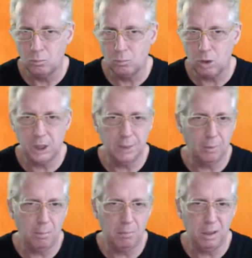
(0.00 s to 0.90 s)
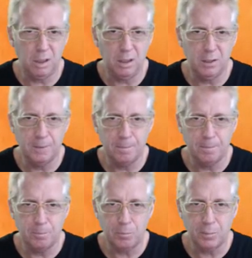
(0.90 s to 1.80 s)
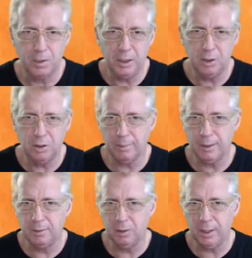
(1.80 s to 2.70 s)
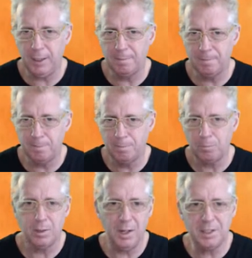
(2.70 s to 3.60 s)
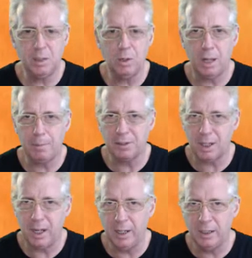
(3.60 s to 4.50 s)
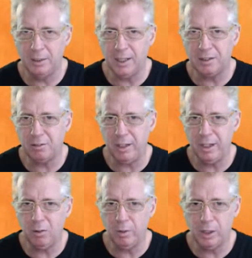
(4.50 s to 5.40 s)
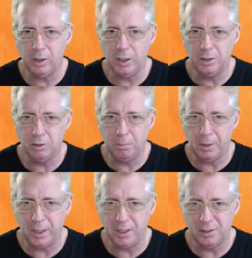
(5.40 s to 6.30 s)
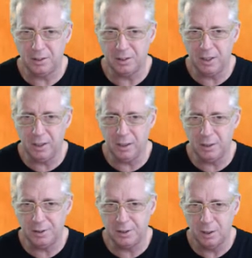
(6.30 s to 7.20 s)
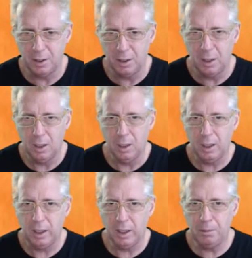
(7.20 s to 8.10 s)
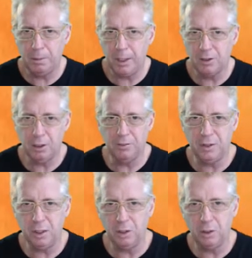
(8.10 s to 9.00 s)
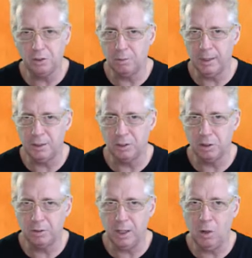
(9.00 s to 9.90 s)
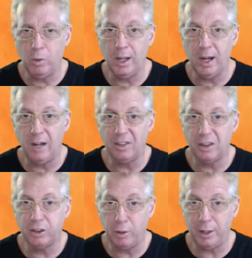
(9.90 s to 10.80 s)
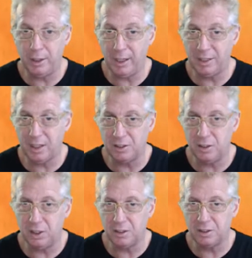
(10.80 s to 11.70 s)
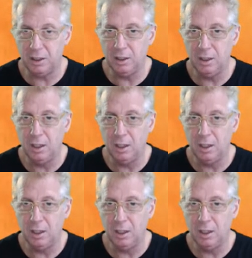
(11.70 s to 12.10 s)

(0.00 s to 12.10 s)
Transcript: not the bomber, the Ottoman. Okay, let's see what happens. And in deck 3 we're going to place the slingers in place of the Ottoman. So now we have 3 decks, as you can see,